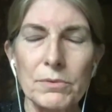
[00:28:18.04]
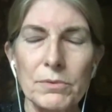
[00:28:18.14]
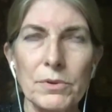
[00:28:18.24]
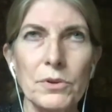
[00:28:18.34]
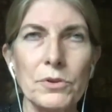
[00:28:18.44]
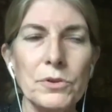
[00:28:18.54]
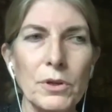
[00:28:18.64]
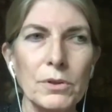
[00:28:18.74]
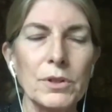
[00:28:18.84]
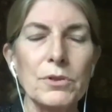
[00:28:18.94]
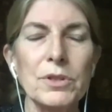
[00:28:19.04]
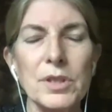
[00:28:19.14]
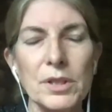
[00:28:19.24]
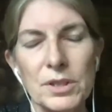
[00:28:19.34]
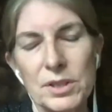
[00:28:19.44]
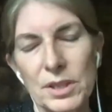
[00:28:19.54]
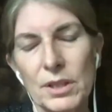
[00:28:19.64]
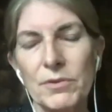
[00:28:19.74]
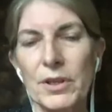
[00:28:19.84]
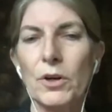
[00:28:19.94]
So there is such a
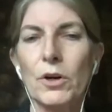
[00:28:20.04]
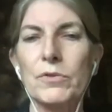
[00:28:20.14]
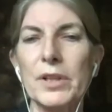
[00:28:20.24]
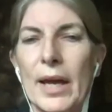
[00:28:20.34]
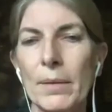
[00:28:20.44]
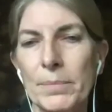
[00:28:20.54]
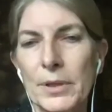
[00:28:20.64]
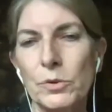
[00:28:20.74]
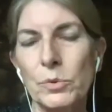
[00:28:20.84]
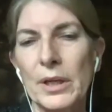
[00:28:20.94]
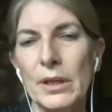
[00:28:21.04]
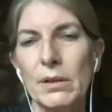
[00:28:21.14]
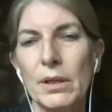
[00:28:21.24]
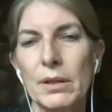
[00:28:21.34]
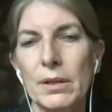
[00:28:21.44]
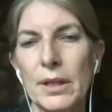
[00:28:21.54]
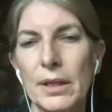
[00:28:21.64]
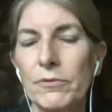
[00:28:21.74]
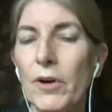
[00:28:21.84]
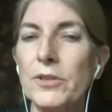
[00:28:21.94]
significant overlap between the
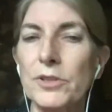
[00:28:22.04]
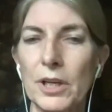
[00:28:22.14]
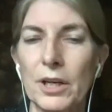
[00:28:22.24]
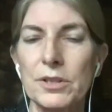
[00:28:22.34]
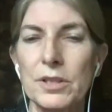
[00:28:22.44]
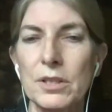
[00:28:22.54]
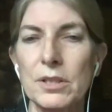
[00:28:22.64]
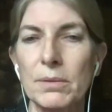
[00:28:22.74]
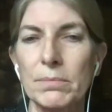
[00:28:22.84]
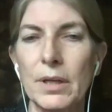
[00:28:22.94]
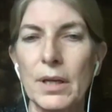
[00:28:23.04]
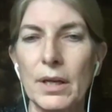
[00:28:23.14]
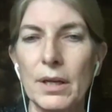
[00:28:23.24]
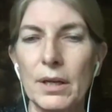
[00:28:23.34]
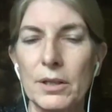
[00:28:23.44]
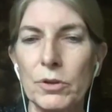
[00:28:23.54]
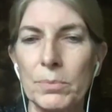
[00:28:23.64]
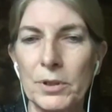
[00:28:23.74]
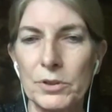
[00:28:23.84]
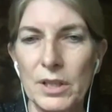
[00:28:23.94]
foster care system, the
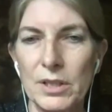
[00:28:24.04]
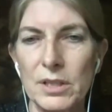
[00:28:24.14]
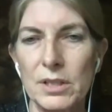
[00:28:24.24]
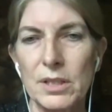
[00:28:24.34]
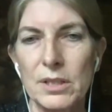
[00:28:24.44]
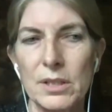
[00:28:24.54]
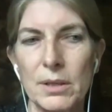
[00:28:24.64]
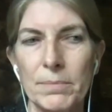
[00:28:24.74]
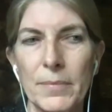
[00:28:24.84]
criminal justice system,